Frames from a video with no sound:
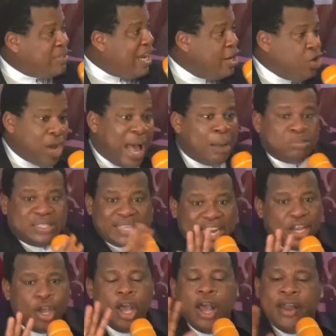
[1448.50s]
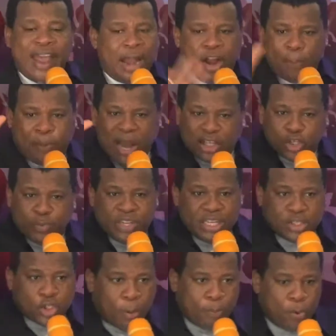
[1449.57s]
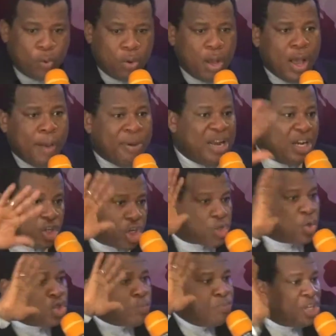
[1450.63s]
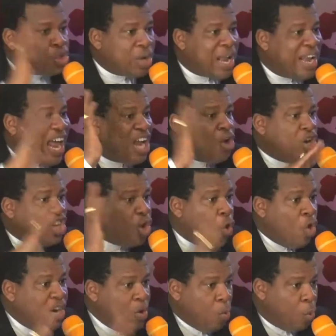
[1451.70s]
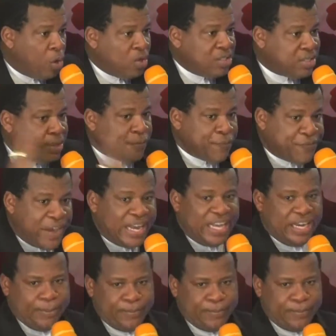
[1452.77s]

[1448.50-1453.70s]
I'm telling you, they are not planning to be the top, but they just want to make sure that they are not the only ones failing.